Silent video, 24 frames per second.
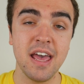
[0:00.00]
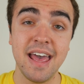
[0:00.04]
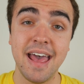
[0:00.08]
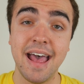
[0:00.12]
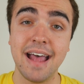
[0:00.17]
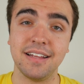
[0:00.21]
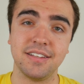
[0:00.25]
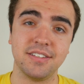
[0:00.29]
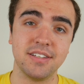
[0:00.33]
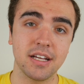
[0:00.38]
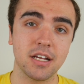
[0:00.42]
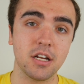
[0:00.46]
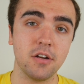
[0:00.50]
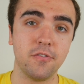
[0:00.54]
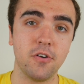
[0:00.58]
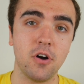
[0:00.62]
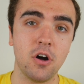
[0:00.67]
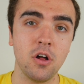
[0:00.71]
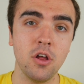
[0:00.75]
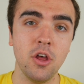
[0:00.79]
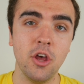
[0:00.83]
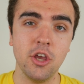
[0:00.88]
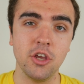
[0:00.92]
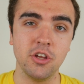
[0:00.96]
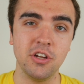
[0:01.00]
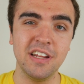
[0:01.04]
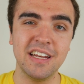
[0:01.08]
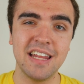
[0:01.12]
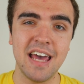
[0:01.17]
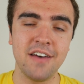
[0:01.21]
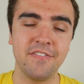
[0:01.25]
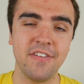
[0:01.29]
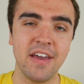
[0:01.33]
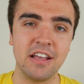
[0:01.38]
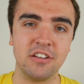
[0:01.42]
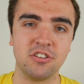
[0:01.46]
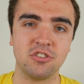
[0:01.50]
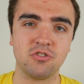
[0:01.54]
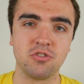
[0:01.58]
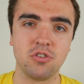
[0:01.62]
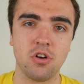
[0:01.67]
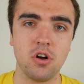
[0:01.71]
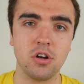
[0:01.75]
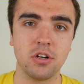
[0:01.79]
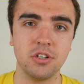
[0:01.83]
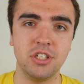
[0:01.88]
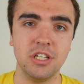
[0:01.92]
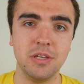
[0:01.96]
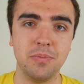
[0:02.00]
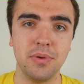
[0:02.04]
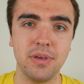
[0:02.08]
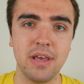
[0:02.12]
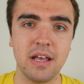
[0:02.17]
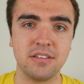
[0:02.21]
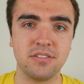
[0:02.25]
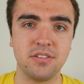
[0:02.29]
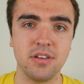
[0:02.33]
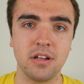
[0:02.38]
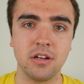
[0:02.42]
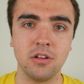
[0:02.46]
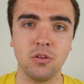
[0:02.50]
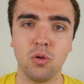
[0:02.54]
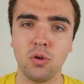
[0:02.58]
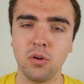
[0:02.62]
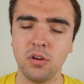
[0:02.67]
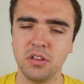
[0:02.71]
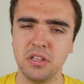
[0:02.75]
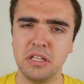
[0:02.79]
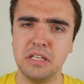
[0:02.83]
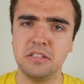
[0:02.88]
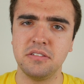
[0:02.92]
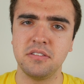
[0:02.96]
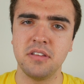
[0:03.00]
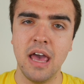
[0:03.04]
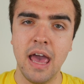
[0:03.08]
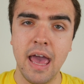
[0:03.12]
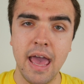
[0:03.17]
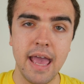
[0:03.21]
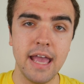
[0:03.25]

And second of all, you need to have a strong GPS signal or at least